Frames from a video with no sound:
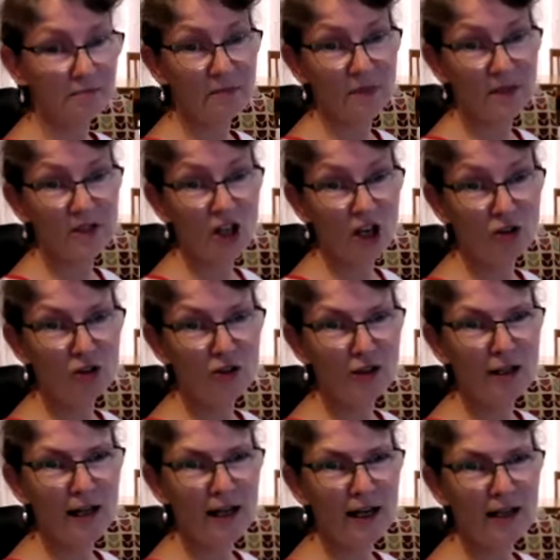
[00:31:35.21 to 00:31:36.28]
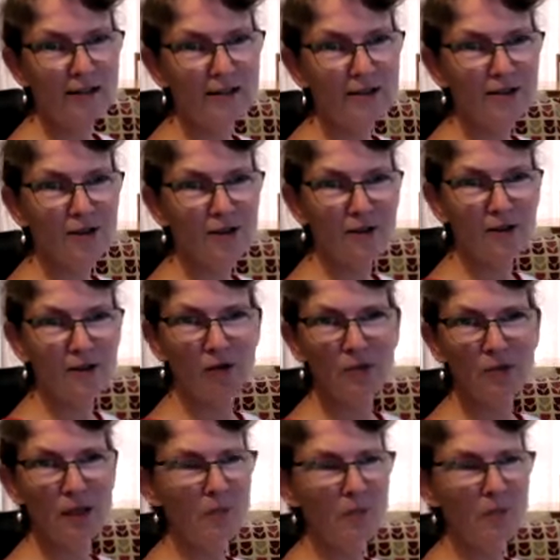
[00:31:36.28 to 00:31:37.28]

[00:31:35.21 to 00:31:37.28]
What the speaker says: start on the line. So I'll go with my